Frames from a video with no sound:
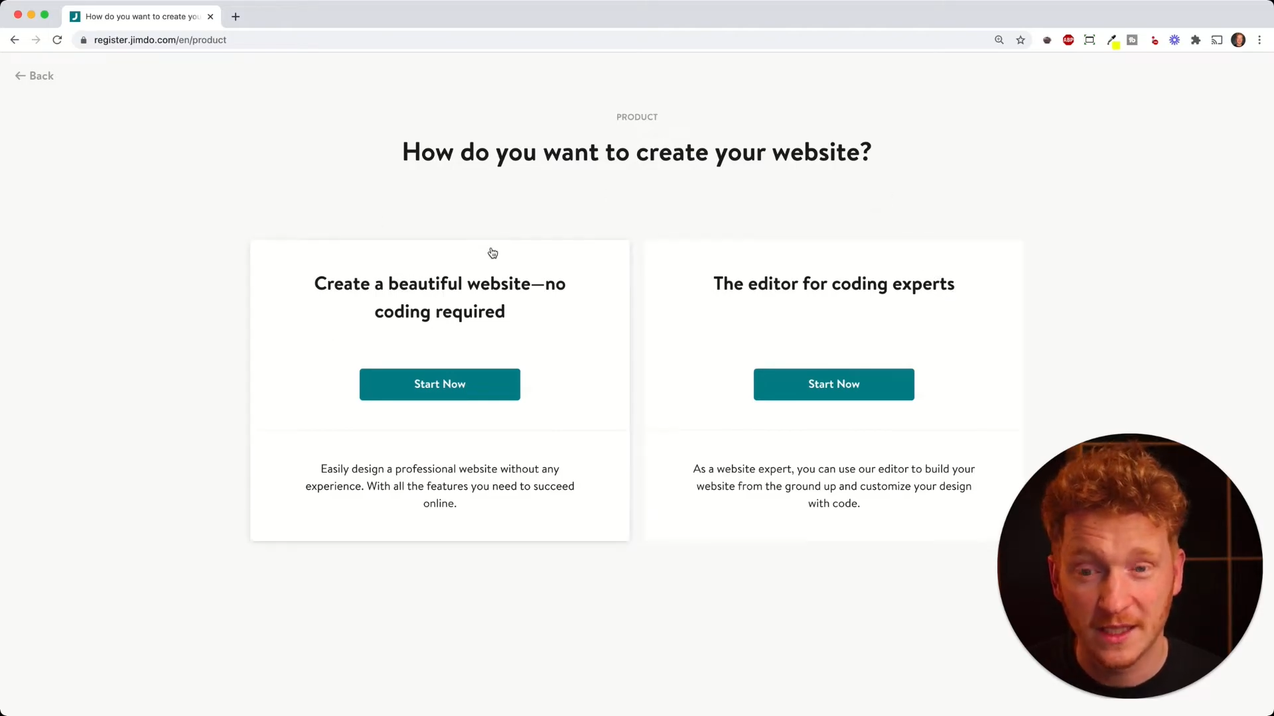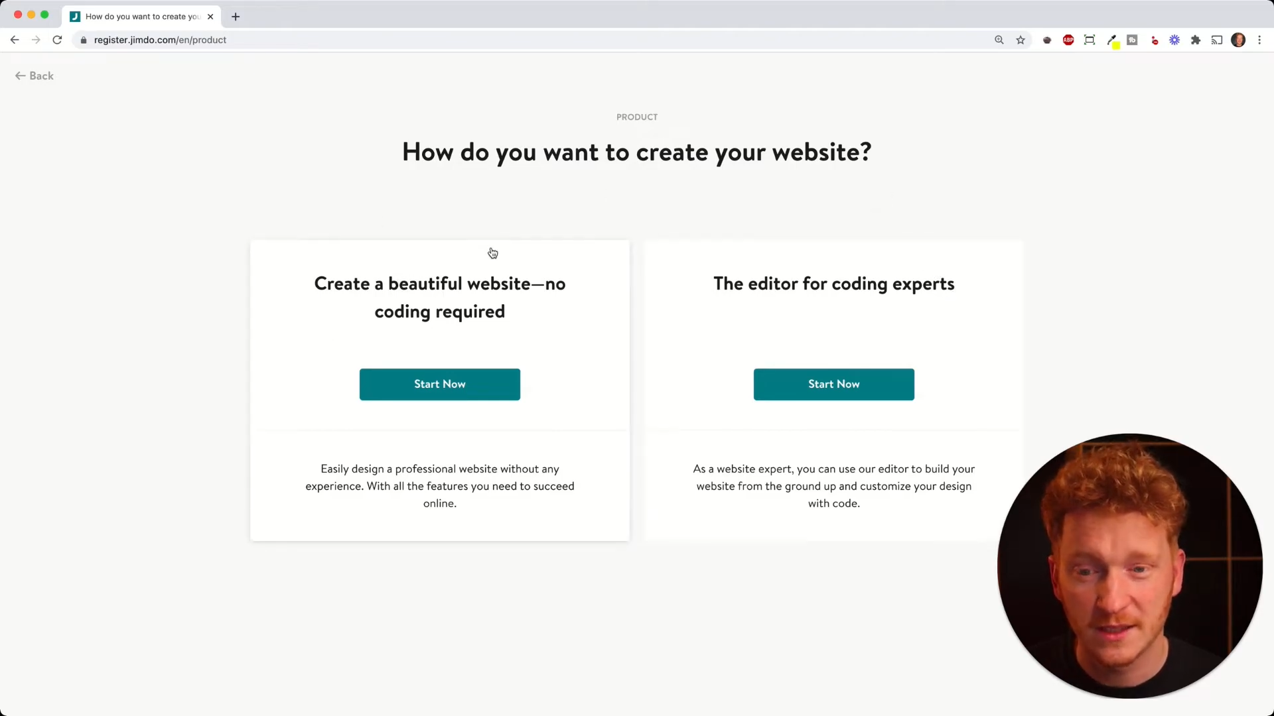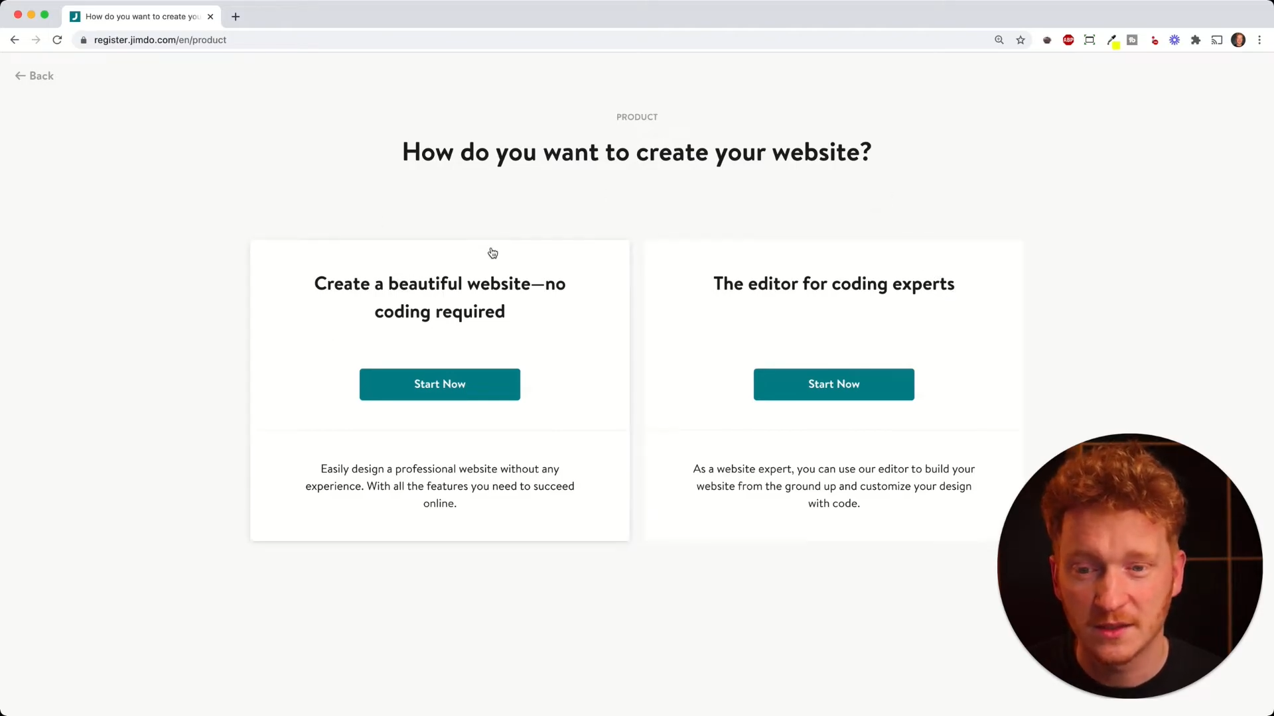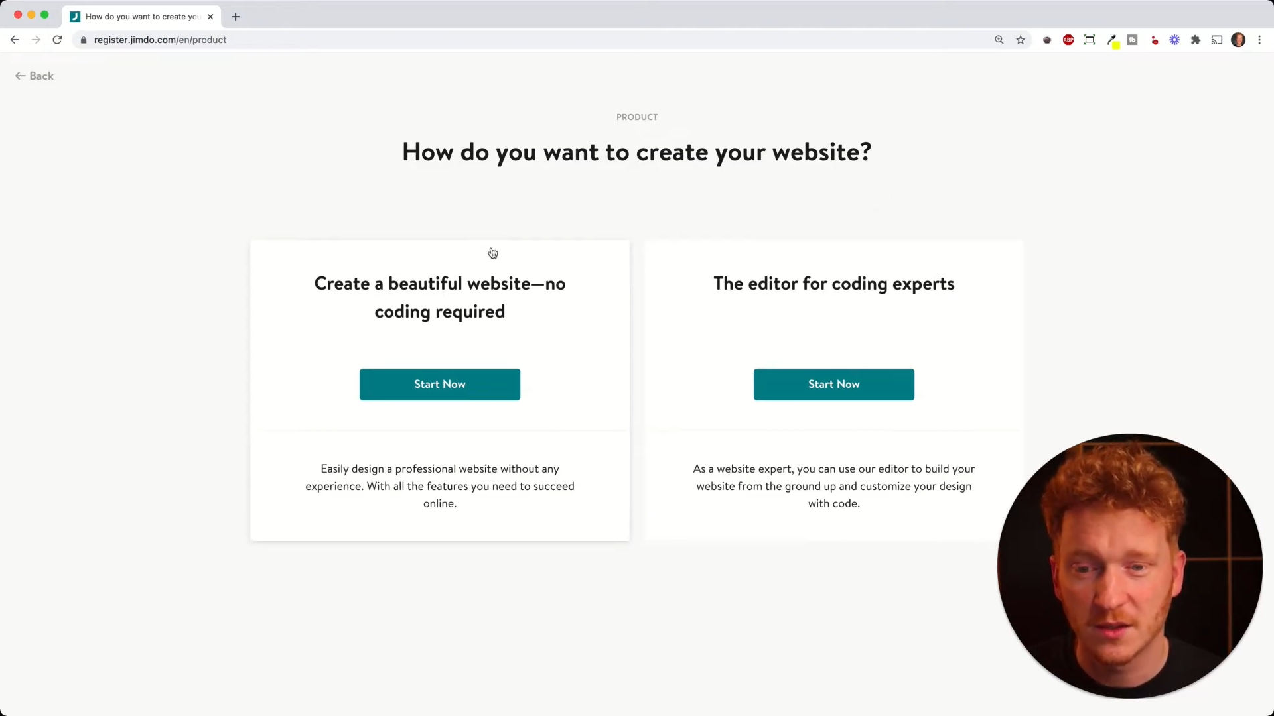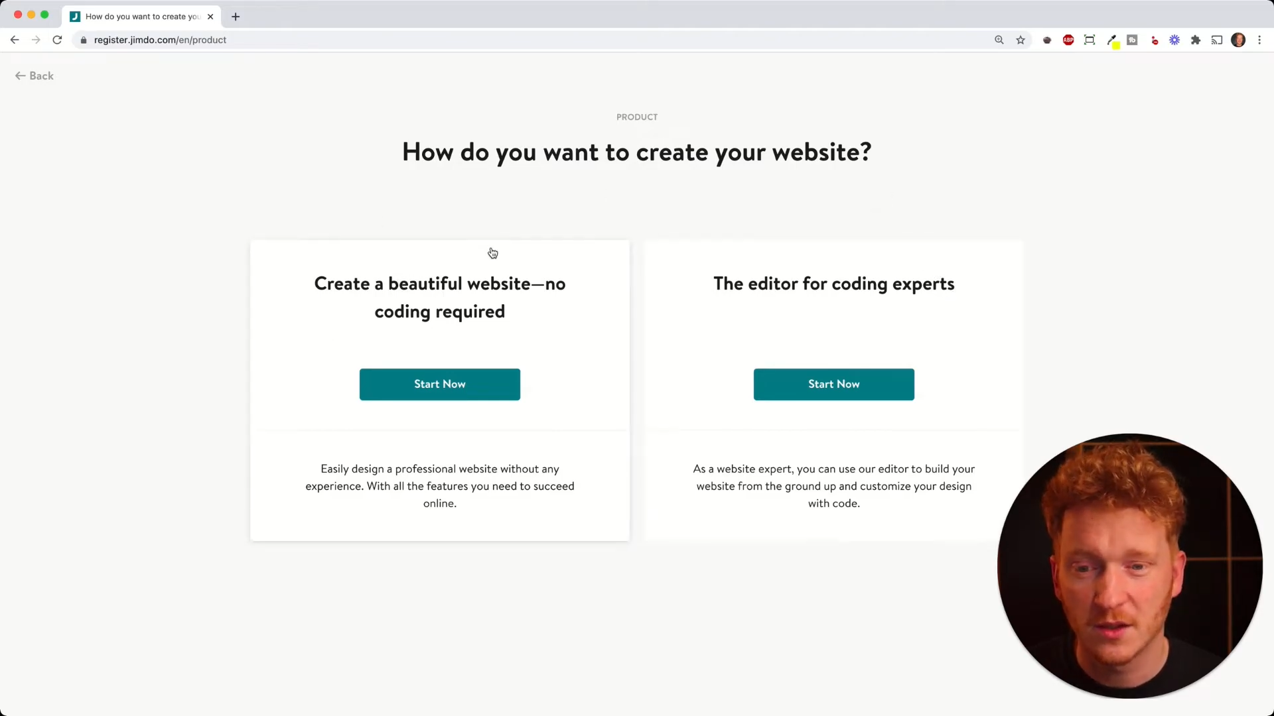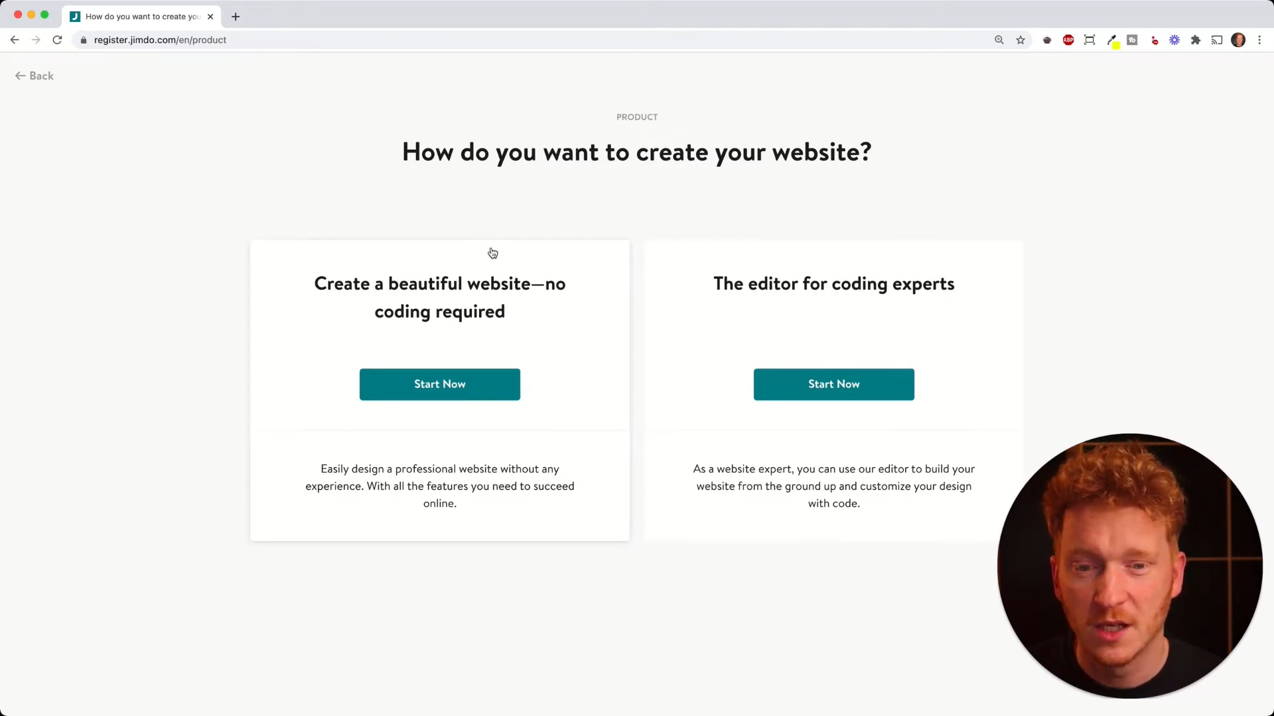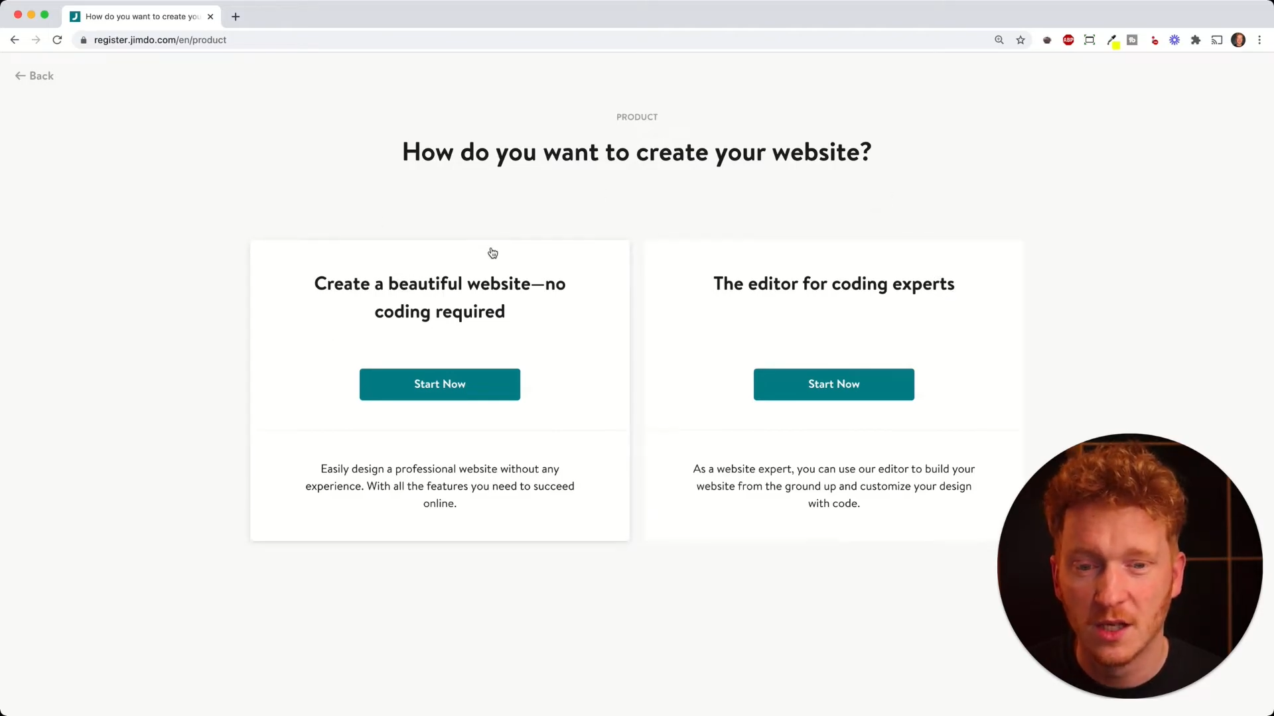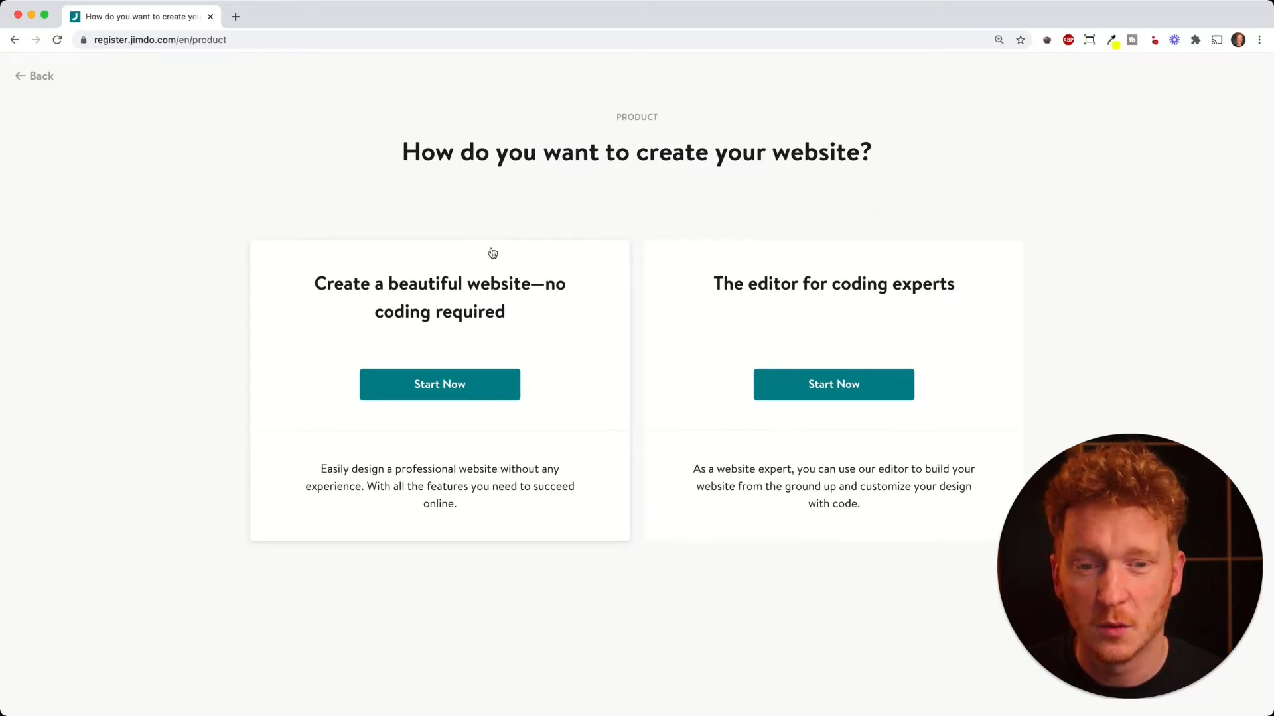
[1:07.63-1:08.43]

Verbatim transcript: editor